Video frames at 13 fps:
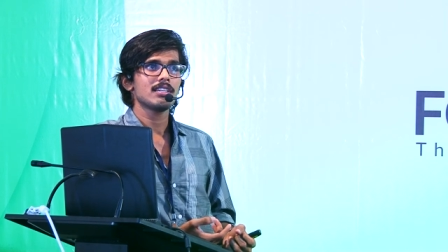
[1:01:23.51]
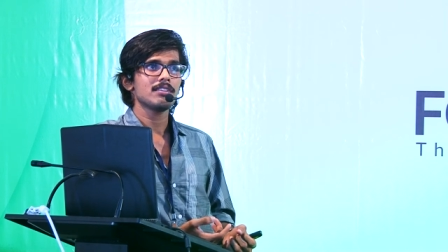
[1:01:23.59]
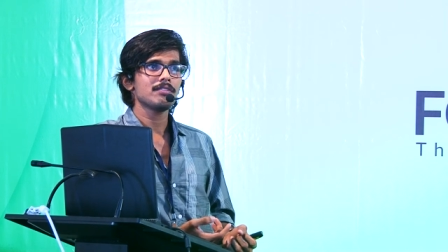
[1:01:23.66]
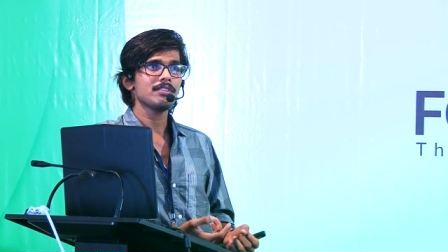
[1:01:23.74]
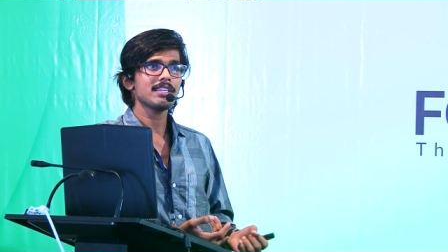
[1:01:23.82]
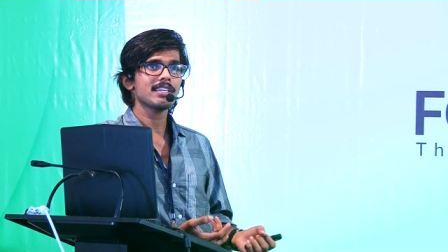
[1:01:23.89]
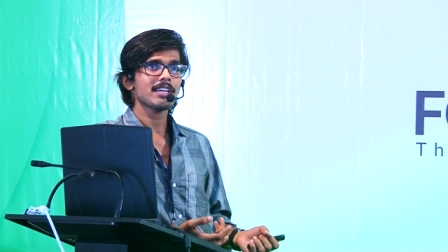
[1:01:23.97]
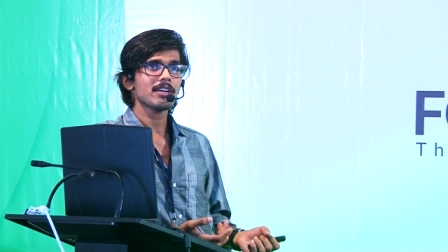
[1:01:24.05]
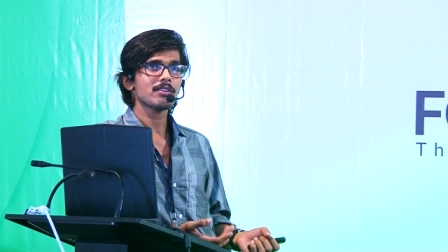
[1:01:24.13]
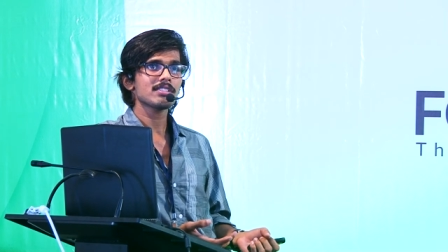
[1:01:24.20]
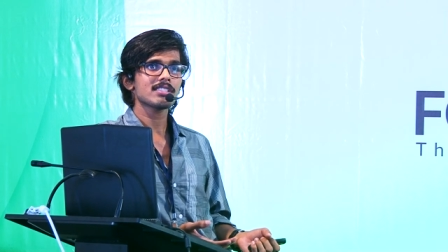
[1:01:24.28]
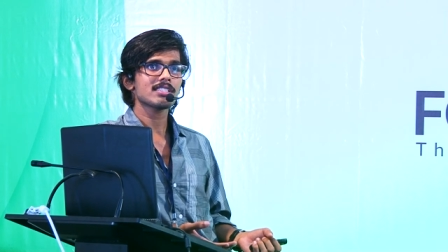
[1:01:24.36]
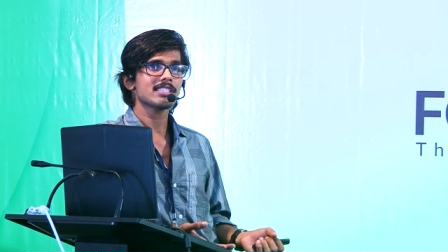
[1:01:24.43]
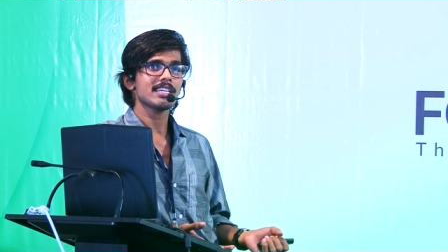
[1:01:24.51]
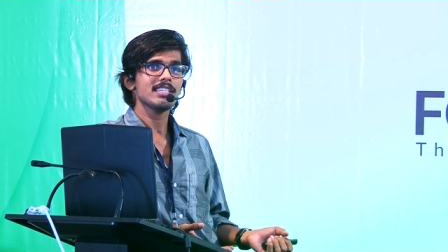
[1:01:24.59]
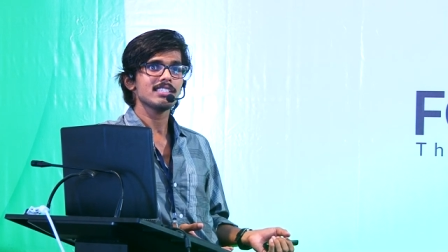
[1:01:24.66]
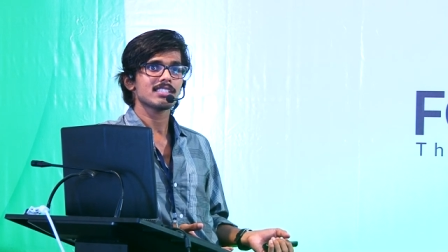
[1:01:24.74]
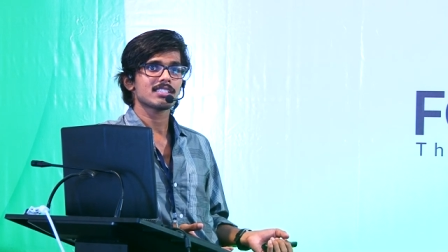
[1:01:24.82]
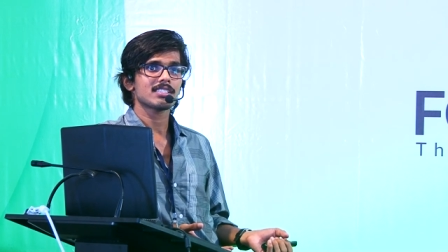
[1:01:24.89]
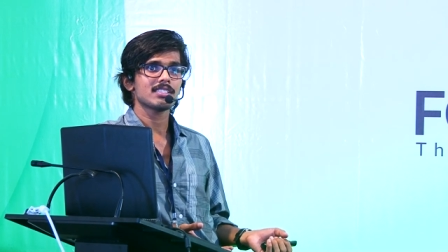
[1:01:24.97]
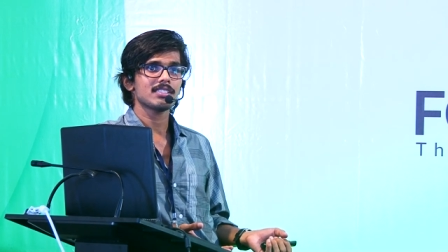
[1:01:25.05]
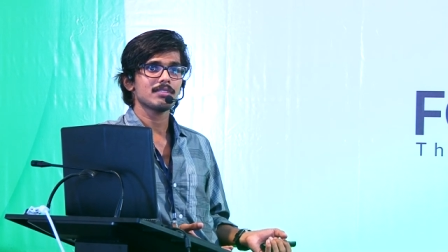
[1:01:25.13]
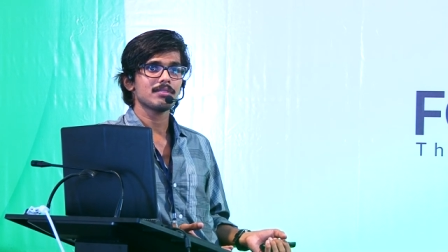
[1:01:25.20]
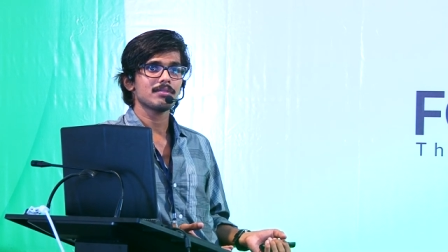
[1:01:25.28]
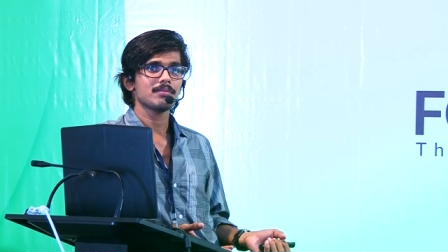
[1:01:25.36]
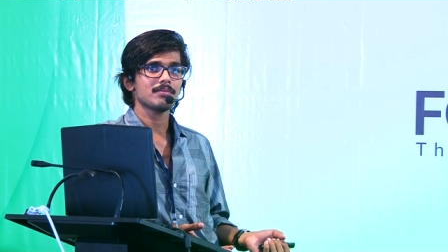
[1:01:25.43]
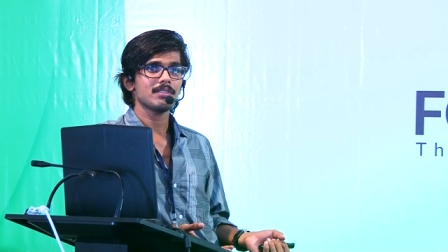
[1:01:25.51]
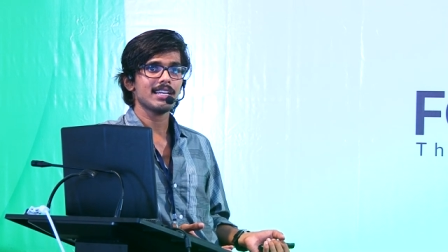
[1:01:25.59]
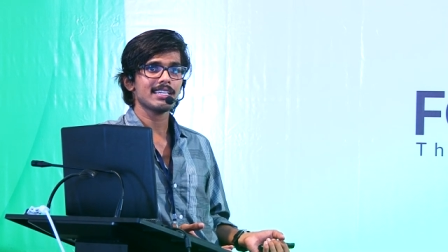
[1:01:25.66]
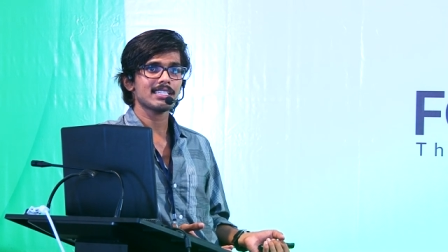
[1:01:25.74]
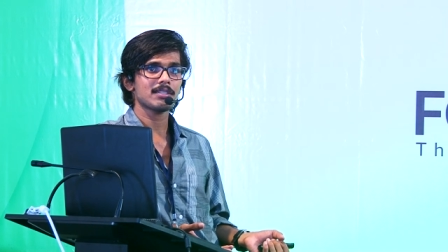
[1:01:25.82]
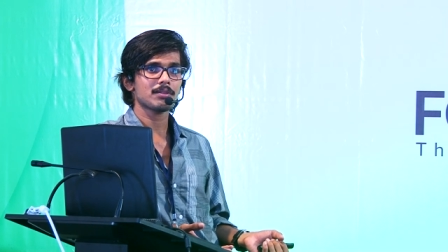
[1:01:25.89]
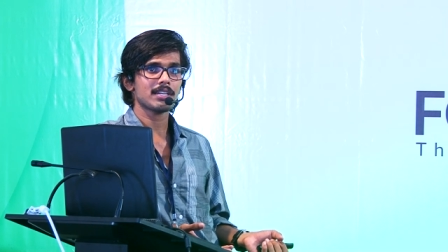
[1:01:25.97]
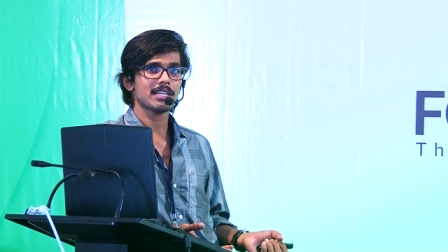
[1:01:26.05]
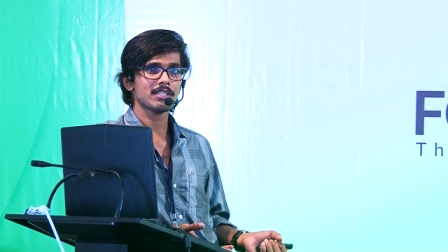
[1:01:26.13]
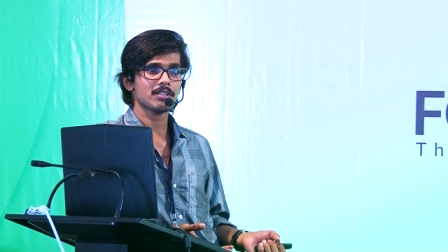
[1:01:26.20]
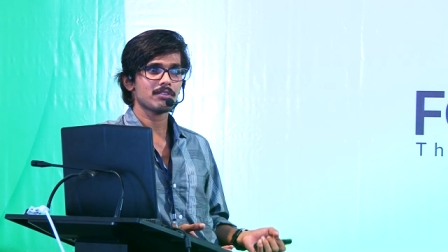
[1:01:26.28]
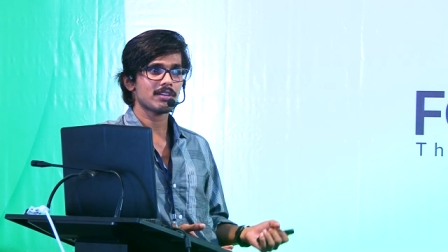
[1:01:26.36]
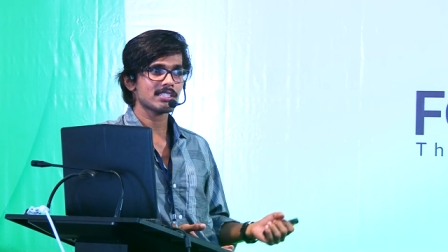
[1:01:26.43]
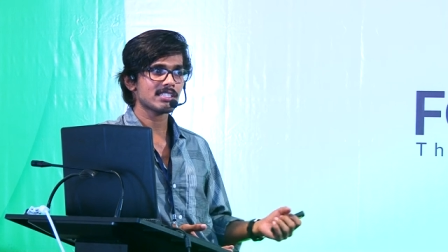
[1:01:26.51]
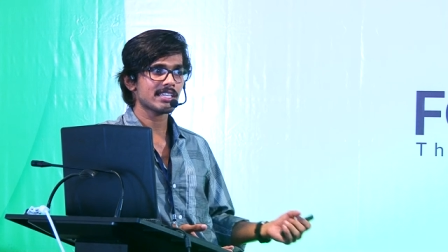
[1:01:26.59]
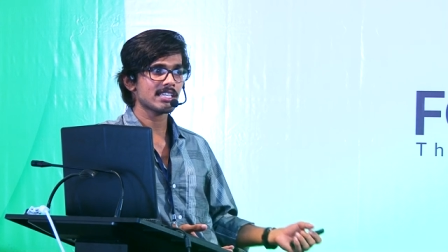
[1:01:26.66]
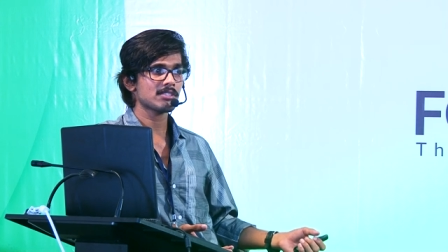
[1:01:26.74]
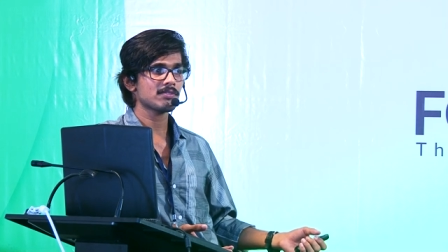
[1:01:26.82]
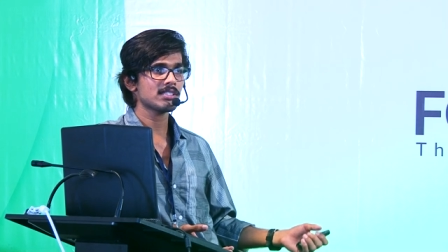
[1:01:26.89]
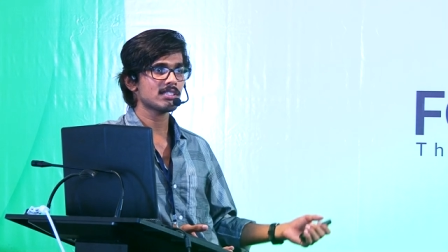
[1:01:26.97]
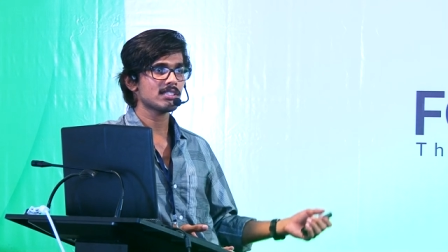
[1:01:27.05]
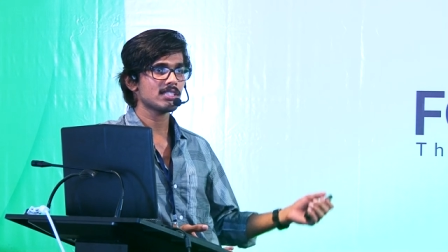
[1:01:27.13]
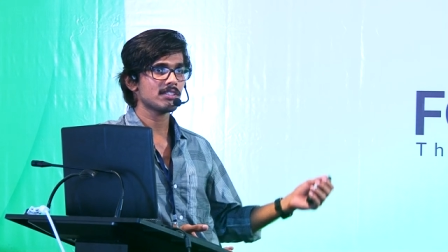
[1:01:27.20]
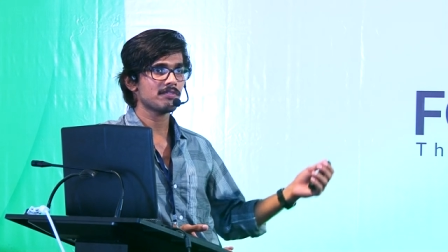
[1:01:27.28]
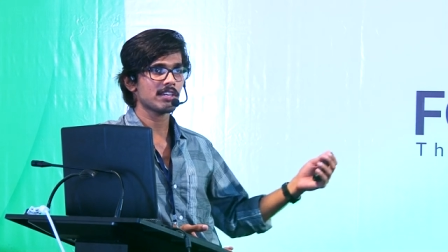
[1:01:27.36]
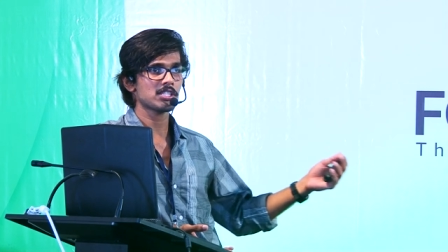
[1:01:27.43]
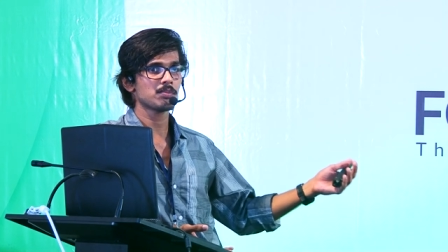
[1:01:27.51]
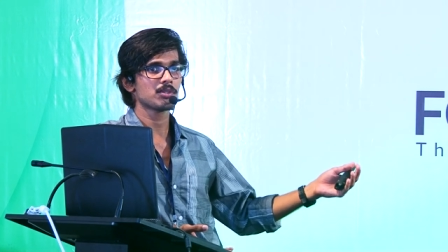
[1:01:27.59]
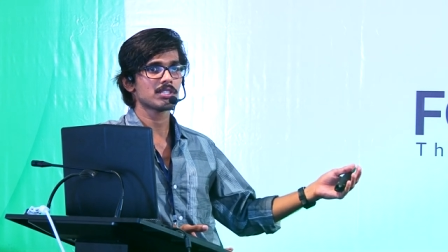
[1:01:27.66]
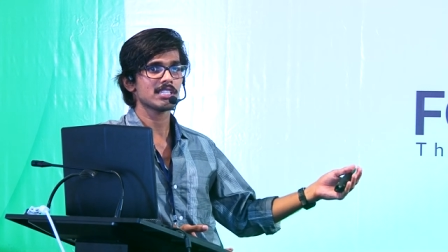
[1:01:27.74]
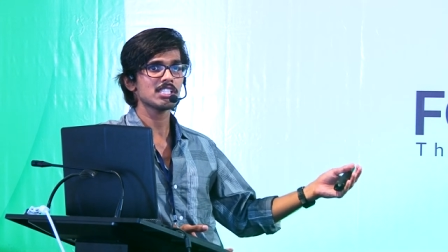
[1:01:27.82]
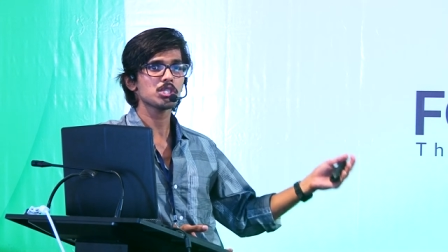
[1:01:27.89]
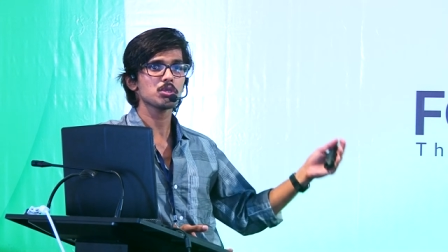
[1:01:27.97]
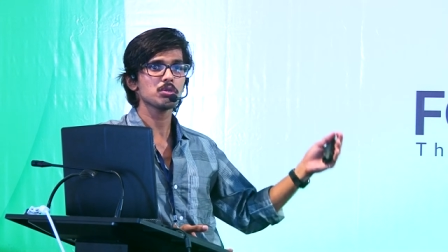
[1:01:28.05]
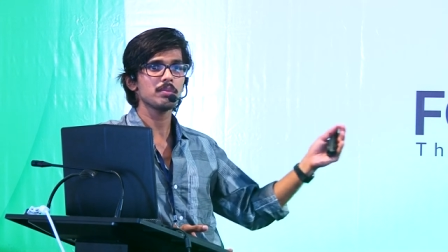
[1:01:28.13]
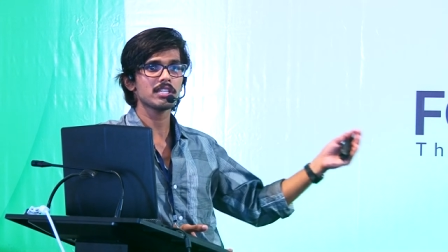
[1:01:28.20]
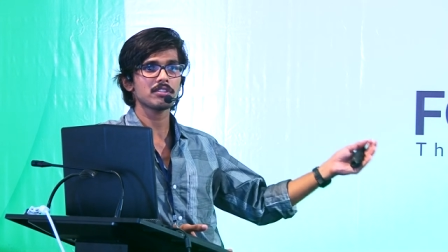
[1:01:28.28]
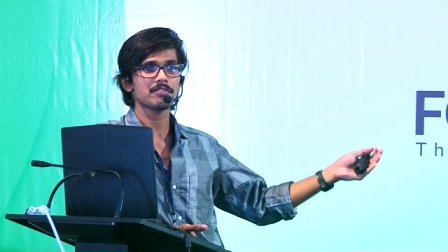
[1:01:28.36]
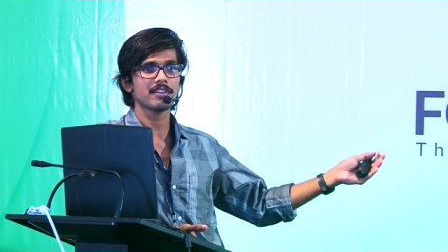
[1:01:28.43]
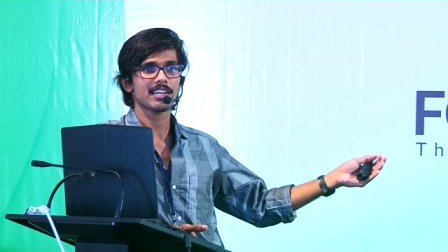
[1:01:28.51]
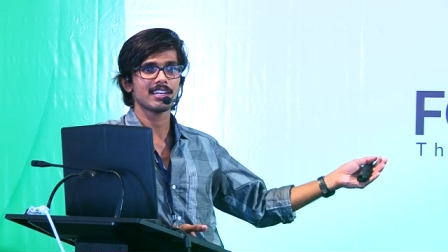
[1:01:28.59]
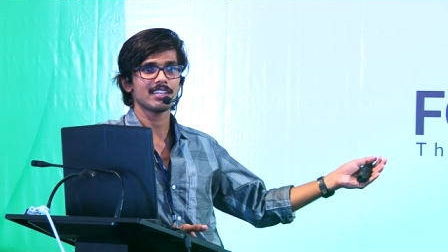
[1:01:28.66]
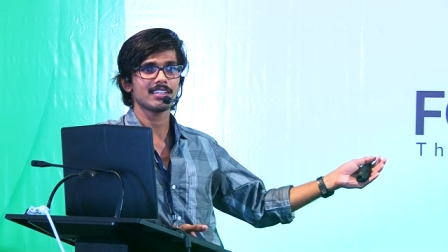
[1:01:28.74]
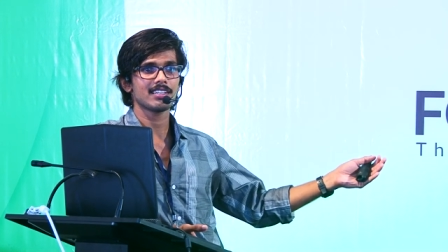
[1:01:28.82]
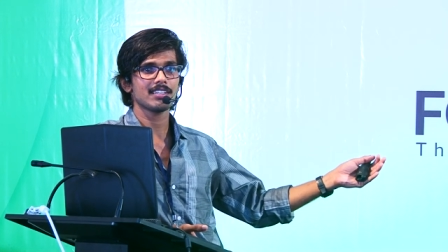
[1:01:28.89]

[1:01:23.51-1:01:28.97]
we cannot change it like uh, right now, what's the case with uh, Facebook? It's too big to fail.